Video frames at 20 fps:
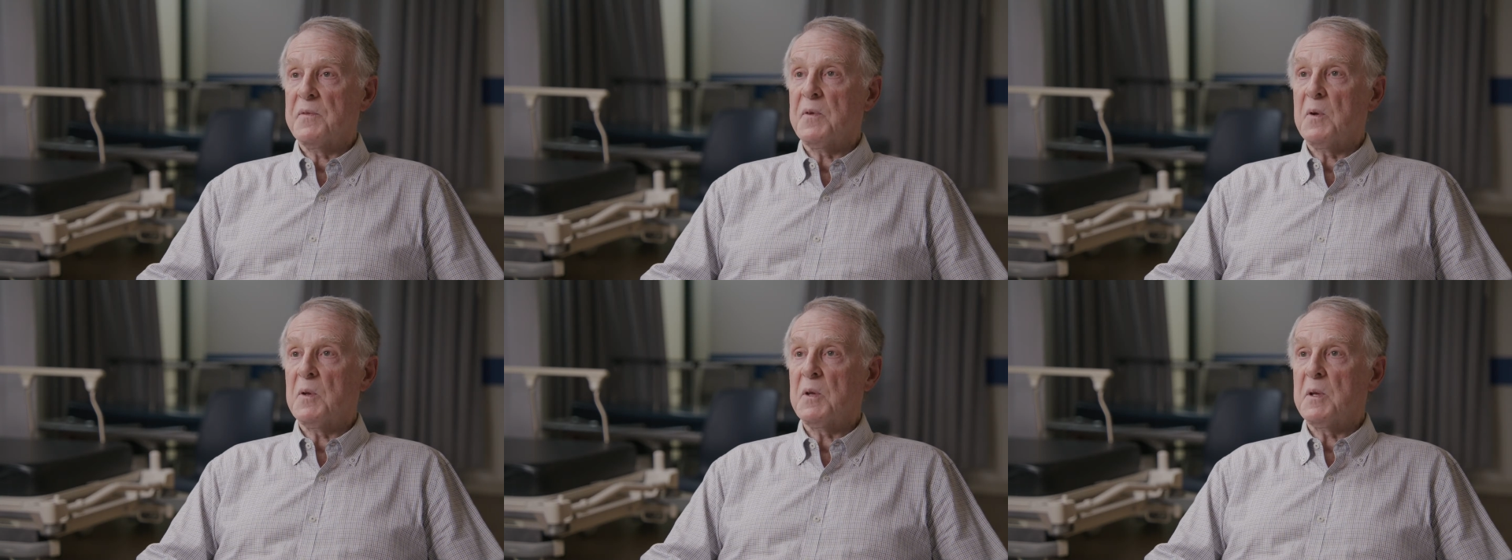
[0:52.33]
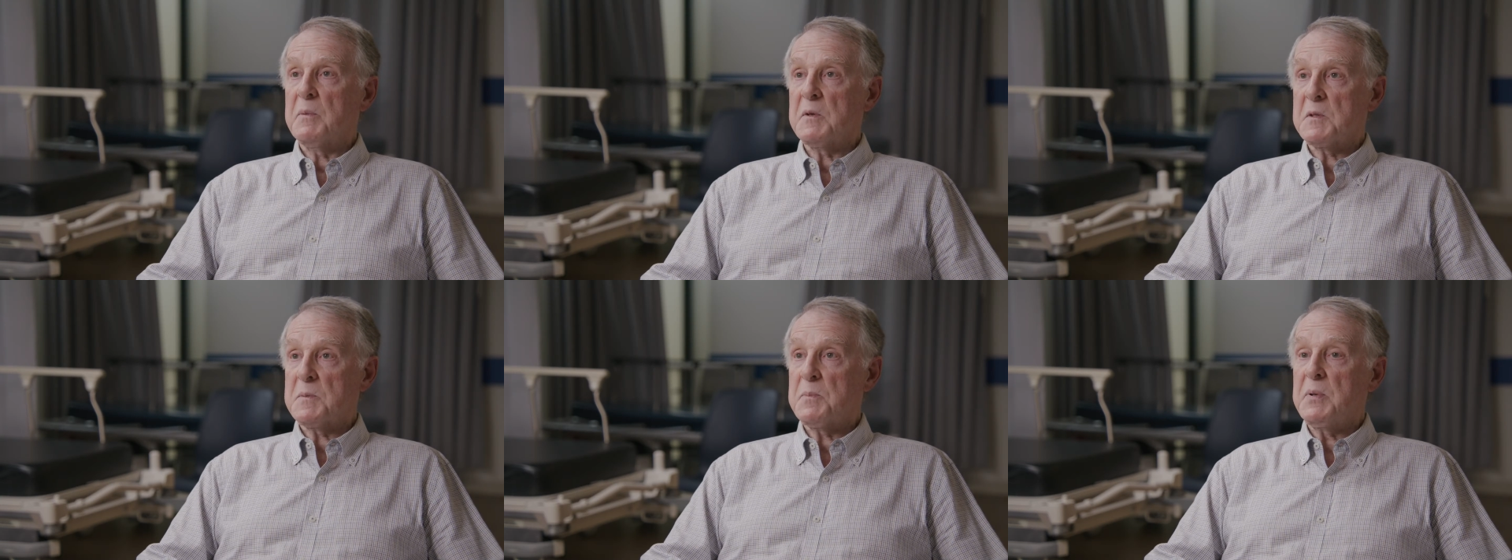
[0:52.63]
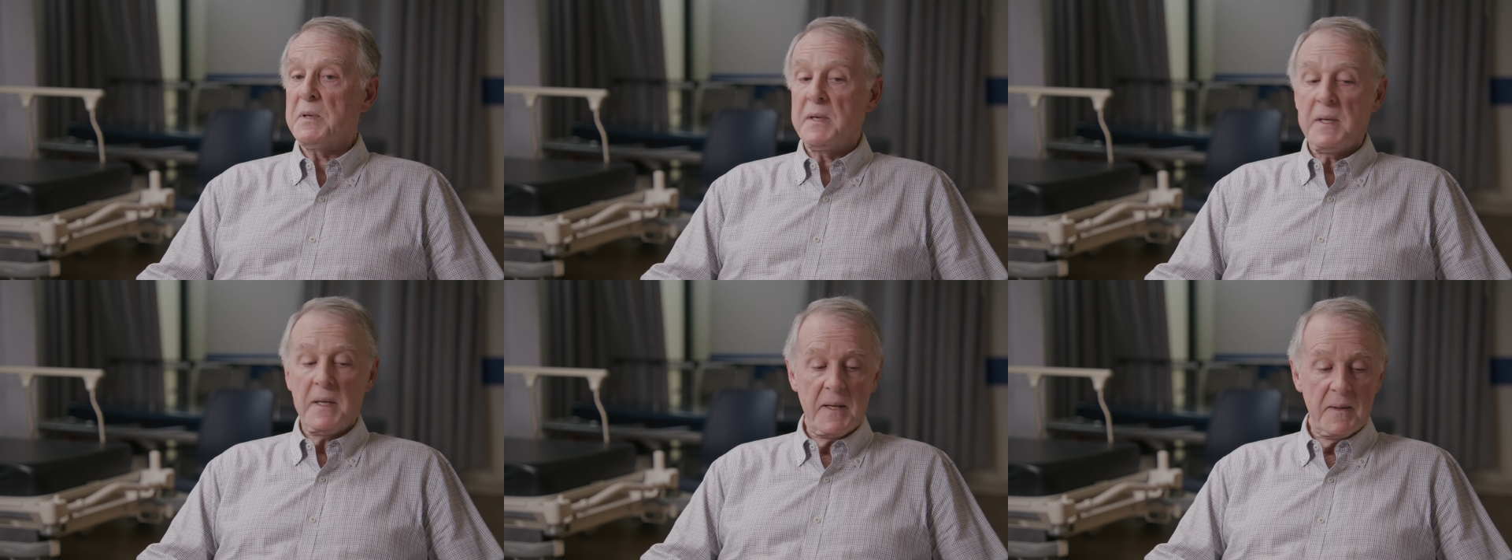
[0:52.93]
Foley was
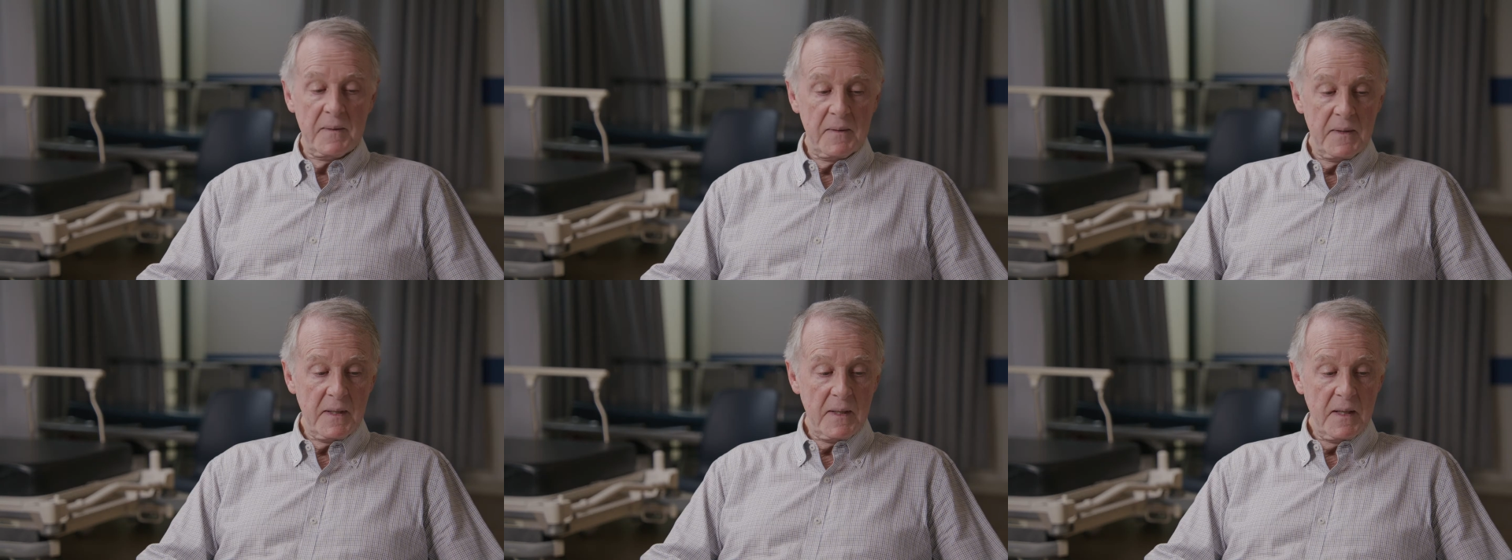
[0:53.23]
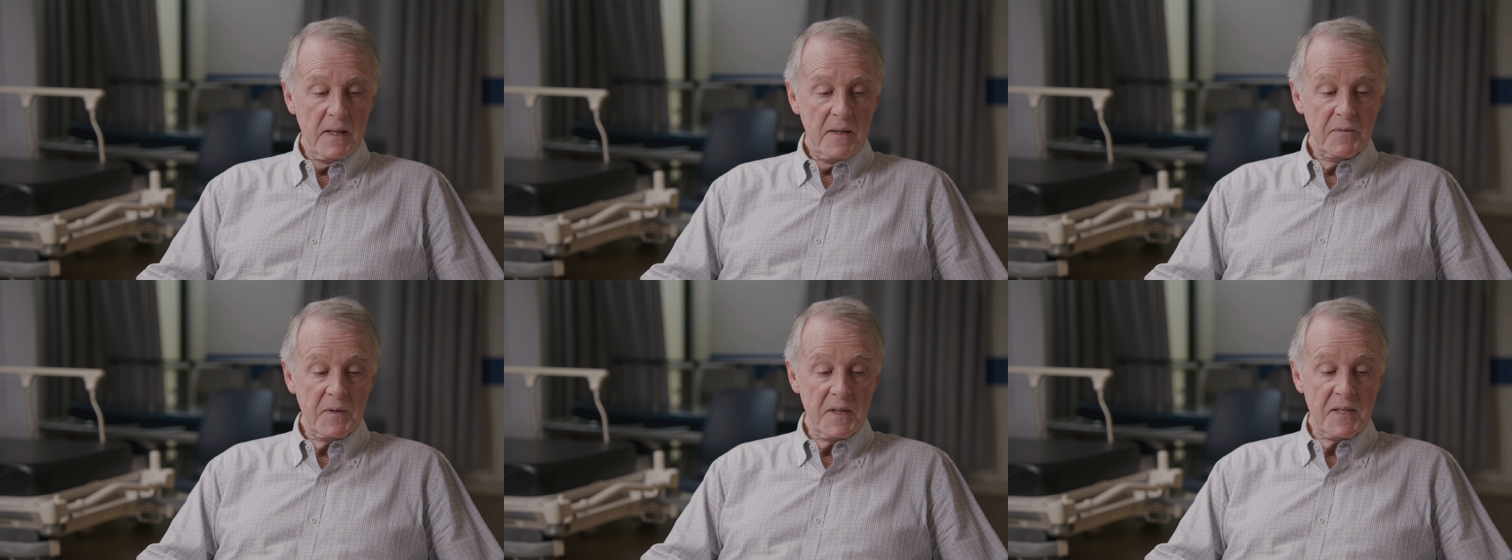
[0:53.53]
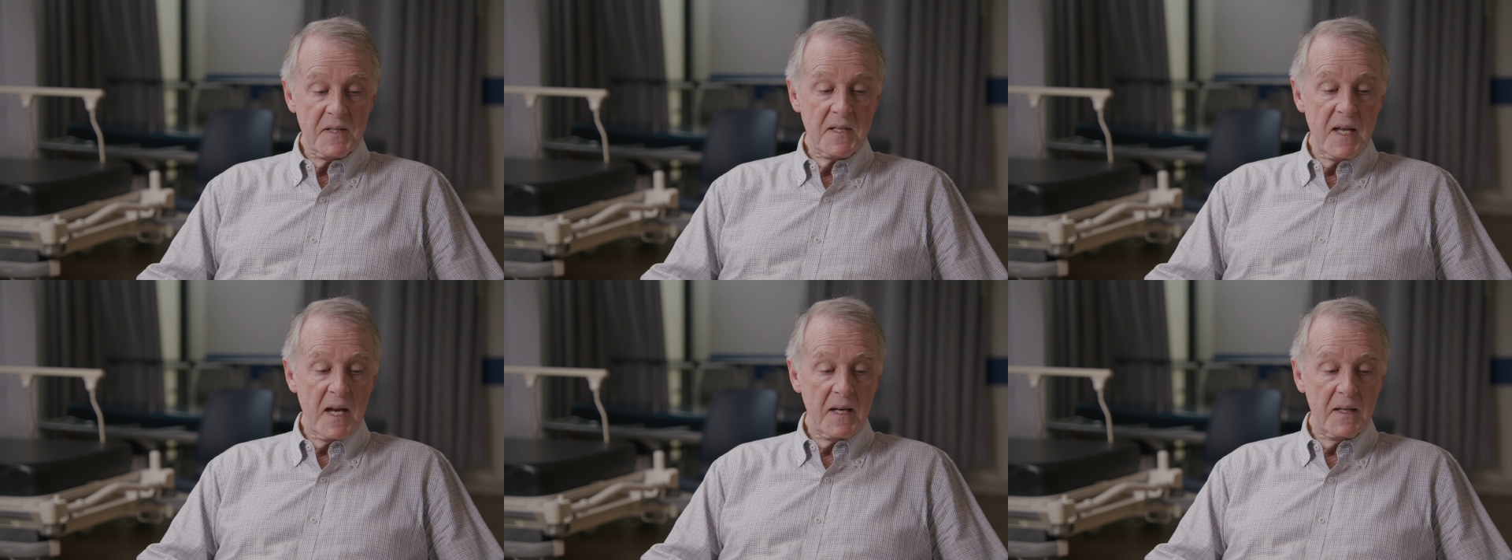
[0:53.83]
put in for
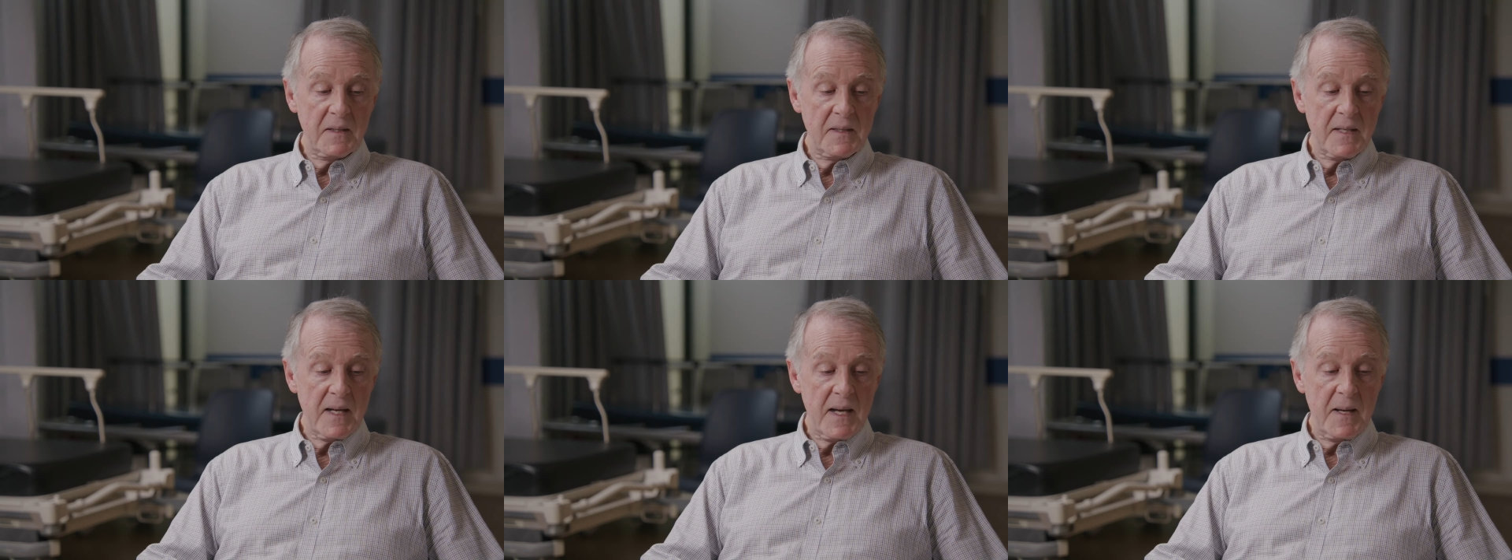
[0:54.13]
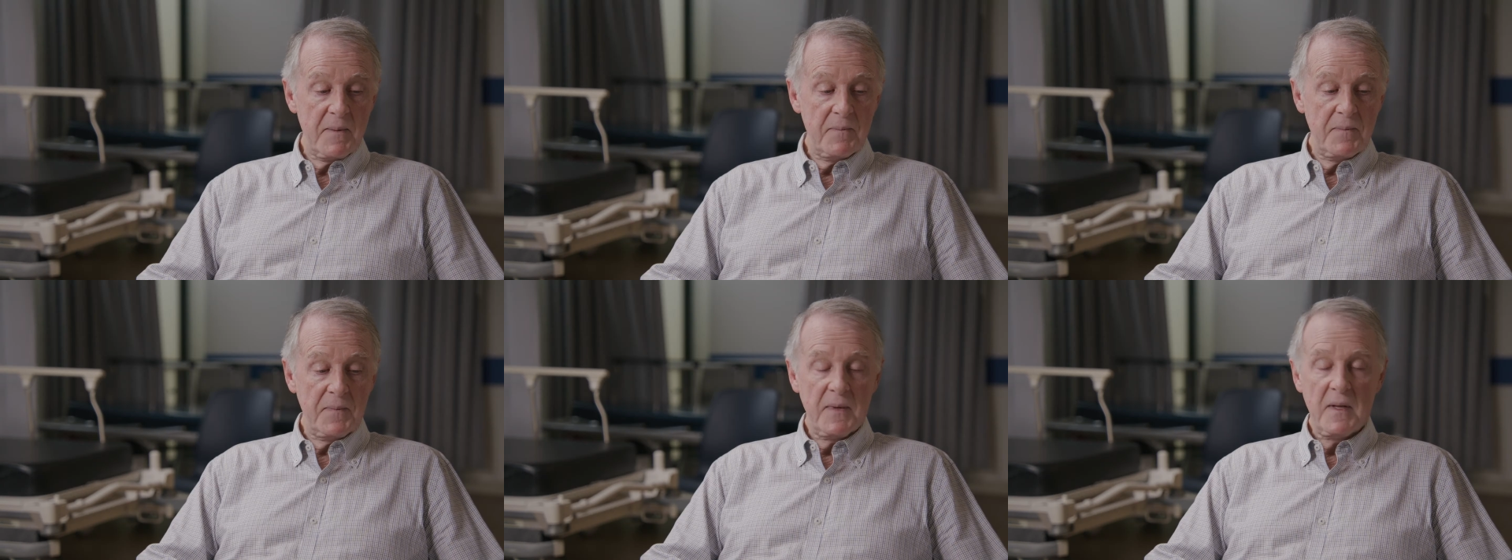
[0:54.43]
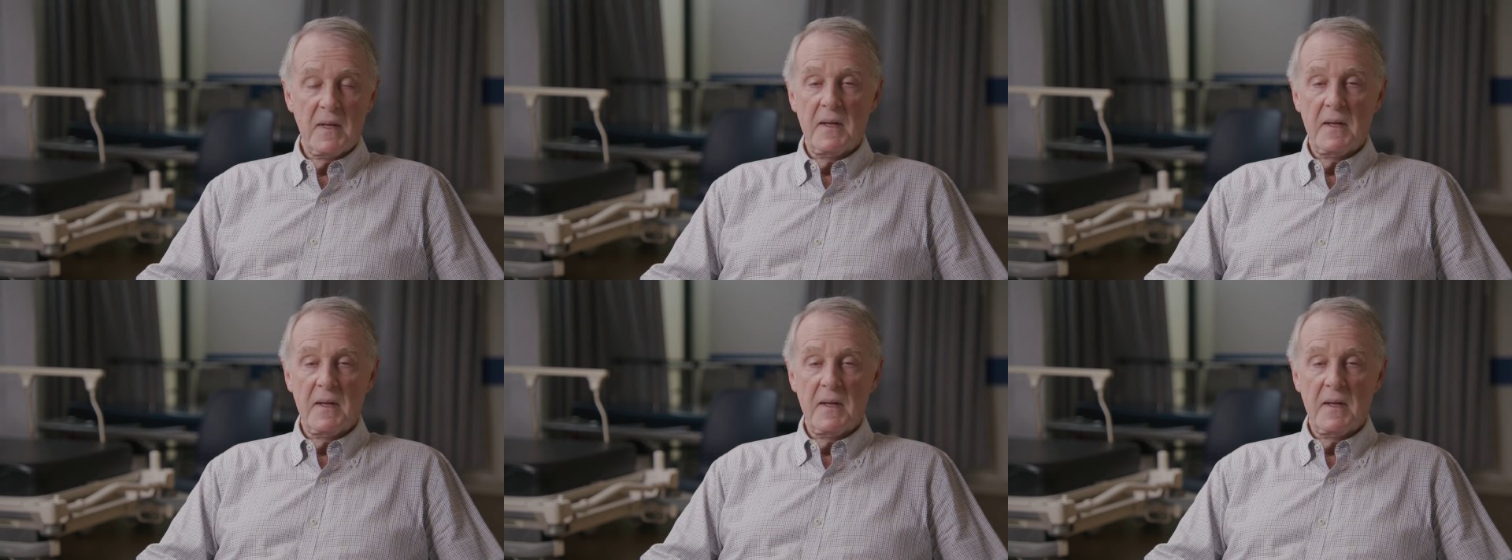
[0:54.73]
the second time.